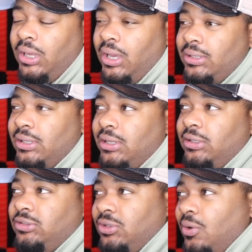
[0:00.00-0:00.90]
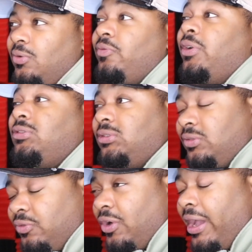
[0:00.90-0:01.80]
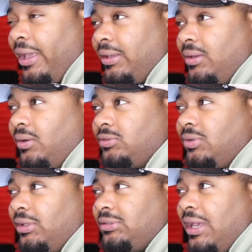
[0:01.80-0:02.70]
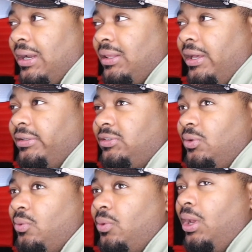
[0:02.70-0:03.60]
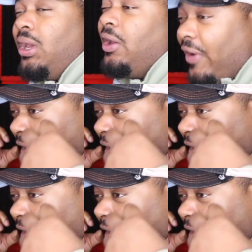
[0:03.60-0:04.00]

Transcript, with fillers: And then he choked versus Frack. You know, so that's kind of like two. If I